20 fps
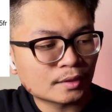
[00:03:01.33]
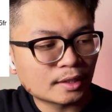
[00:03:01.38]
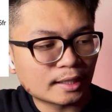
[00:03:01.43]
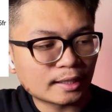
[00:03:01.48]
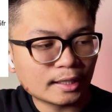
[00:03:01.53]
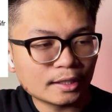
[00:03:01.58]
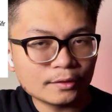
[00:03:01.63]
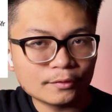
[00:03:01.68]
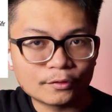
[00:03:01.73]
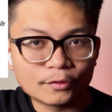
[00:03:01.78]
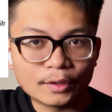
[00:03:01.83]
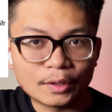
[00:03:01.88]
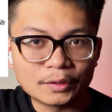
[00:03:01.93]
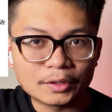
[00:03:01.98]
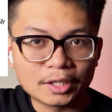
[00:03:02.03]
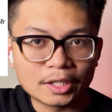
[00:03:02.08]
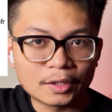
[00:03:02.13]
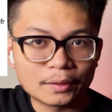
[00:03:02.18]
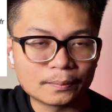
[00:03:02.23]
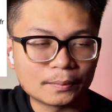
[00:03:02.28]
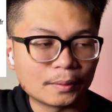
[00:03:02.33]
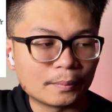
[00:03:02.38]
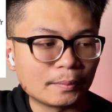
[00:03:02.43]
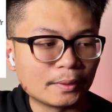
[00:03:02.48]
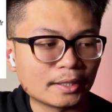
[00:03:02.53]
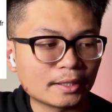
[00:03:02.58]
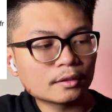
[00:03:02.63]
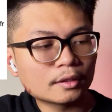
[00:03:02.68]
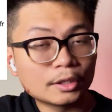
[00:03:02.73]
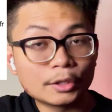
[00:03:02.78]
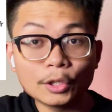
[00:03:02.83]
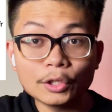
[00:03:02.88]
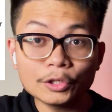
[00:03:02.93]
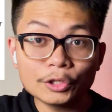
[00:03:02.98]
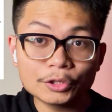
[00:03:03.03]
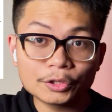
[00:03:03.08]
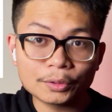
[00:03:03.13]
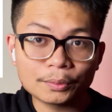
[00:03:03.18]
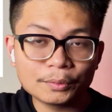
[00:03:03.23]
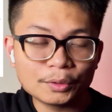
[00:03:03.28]
Kind of round it up a bit in order
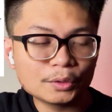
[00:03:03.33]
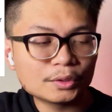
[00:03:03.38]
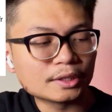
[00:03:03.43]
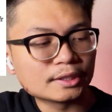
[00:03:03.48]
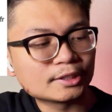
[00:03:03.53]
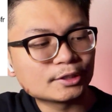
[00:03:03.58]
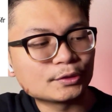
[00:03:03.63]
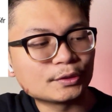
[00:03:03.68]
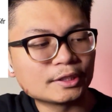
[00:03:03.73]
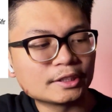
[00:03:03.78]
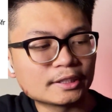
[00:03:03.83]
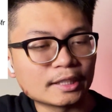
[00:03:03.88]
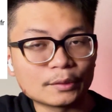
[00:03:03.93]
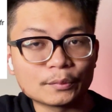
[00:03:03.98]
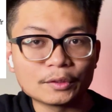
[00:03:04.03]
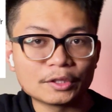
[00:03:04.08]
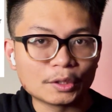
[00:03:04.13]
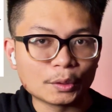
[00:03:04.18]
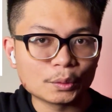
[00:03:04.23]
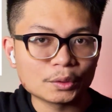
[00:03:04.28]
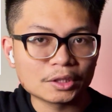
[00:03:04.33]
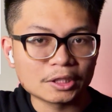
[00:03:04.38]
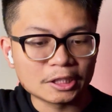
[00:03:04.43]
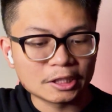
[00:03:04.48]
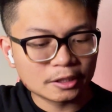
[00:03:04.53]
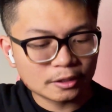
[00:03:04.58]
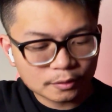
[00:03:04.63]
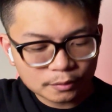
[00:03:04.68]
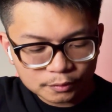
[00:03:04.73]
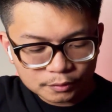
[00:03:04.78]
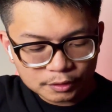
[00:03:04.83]
to mute the strings that we don't need.